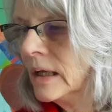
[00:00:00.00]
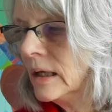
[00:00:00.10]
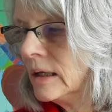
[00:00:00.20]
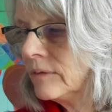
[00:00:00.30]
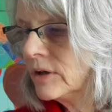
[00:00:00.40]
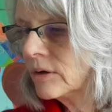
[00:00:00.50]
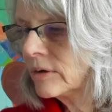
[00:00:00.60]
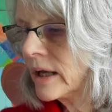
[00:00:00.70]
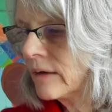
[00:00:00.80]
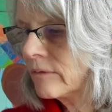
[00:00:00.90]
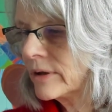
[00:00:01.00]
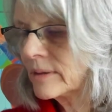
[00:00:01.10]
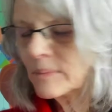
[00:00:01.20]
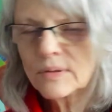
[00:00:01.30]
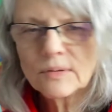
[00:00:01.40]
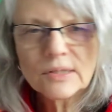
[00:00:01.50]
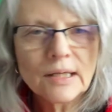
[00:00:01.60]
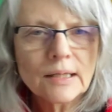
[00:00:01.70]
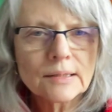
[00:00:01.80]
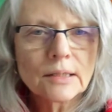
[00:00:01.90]
And if you don't have rhythm
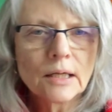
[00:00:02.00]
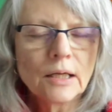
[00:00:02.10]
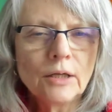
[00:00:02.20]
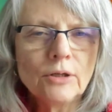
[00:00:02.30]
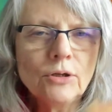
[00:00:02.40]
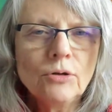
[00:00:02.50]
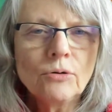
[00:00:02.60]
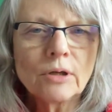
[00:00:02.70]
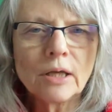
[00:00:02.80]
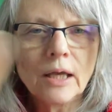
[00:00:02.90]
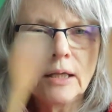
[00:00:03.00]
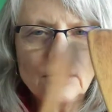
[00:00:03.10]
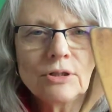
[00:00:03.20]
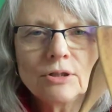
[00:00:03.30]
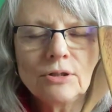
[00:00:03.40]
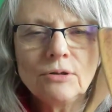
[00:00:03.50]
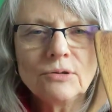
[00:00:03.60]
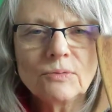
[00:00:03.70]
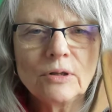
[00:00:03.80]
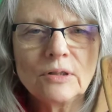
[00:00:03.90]
sticks, you can just
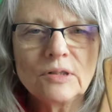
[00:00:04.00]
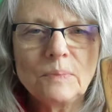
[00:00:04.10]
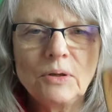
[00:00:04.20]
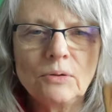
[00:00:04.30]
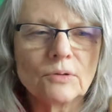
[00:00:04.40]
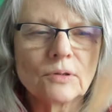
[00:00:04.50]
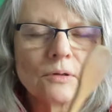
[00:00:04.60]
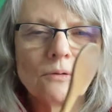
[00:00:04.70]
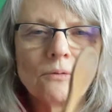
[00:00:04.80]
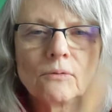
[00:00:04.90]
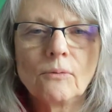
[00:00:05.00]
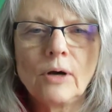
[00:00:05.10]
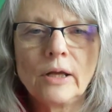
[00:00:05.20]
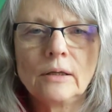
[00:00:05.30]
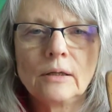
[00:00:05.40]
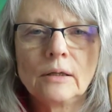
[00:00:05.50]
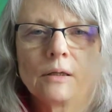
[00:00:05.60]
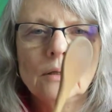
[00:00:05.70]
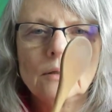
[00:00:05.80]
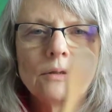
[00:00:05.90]
use wooden spoons. One,
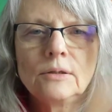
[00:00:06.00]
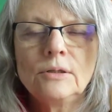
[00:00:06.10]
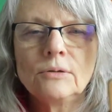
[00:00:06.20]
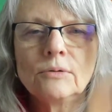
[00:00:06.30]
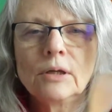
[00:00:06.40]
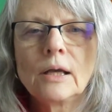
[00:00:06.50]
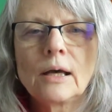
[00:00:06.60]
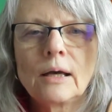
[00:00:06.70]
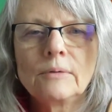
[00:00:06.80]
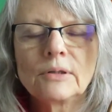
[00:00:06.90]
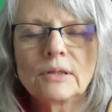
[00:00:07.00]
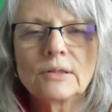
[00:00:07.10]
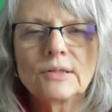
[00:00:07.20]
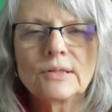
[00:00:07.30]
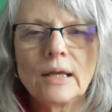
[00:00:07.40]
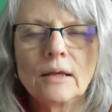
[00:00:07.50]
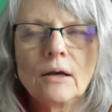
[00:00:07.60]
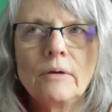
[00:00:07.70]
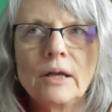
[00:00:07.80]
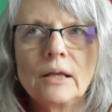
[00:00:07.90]
two. I can say,
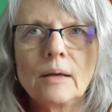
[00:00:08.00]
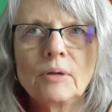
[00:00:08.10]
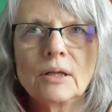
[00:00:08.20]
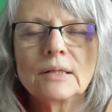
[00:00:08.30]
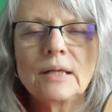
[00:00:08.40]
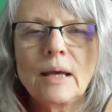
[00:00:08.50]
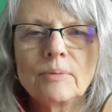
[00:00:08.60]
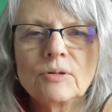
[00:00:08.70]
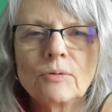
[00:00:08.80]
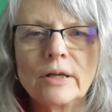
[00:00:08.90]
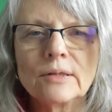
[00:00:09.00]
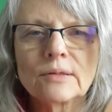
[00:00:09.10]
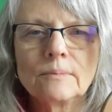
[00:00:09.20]
all right, I'm going to tap twice.